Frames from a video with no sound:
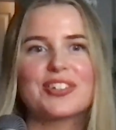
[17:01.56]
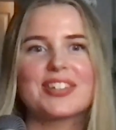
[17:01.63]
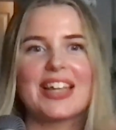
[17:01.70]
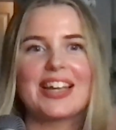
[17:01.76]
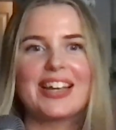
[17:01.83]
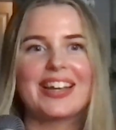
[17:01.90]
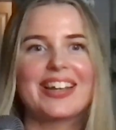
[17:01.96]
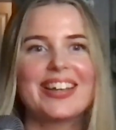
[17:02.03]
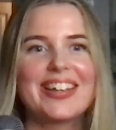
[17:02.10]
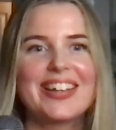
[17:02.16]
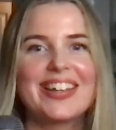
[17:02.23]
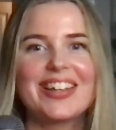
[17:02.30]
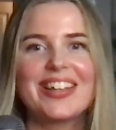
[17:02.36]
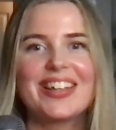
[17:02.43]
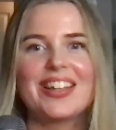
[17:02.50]
then
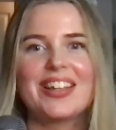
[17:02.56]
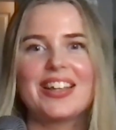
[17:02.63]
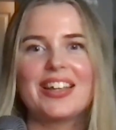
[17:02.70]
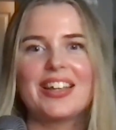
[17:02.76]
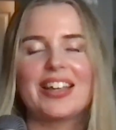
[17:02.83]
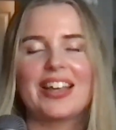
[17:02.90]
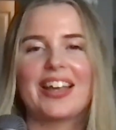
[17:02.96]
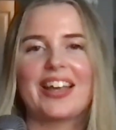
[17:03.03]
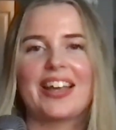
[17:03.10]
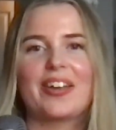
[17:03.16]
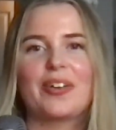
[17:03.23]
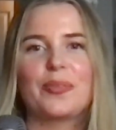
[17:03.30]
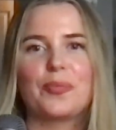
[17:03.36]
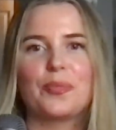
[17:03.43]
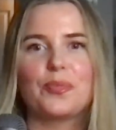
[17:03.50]

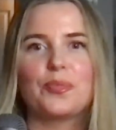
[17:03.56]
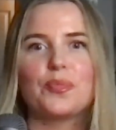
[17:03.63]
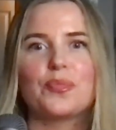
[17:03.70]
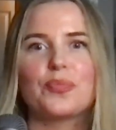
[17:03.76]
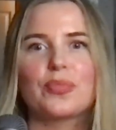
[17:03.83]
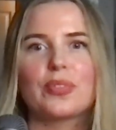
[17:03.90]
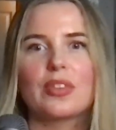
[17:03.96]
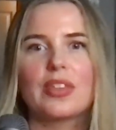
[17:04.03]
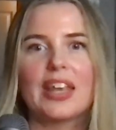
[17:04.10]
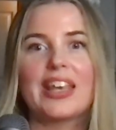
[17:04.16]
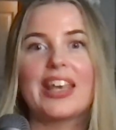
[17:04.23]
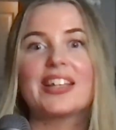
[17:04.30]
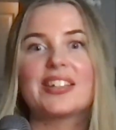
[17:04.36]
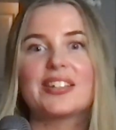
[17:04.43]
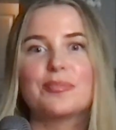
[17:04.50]
they
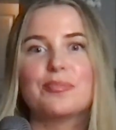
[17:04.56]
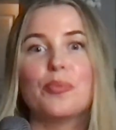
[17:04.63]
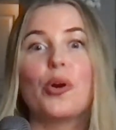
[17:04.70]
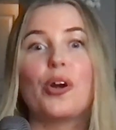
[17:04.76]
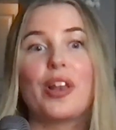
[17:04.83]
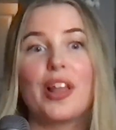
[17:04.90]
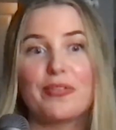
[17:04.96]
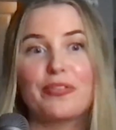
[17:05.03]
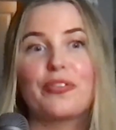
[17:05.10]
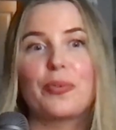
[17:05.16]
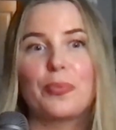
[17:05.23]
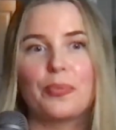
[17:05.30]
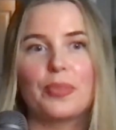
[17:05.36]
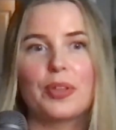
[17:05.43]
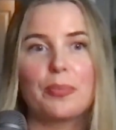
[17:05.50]
get more love
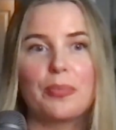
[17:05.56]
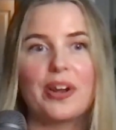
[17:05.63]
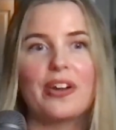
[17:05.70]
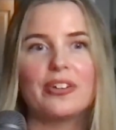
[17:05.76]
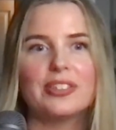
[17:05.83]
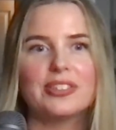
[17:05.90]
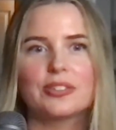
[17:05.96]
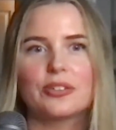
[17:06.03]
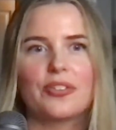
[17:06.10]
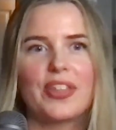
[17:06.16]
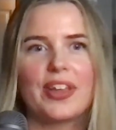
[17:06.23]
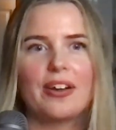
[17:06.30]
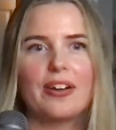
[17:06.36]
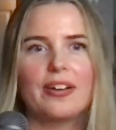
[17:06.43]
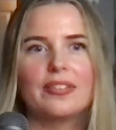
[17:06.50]
from their parents or
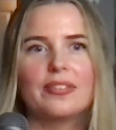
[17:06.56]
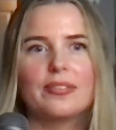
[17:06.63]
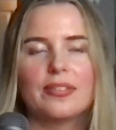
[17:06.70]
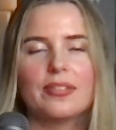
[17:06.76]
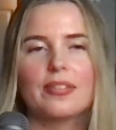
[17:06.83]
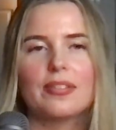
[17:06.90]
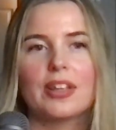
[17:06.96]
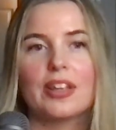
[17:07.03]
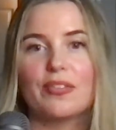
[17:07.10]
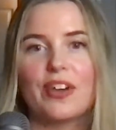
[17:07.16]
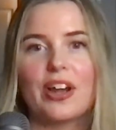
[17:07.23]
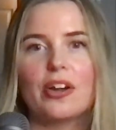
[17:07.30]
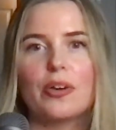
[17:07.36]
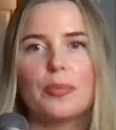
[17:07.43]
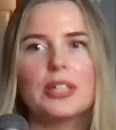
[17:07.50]
their
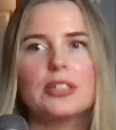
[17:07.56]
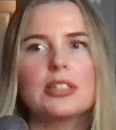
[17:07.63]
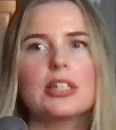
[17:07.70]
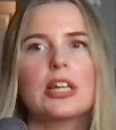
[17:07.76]
environment.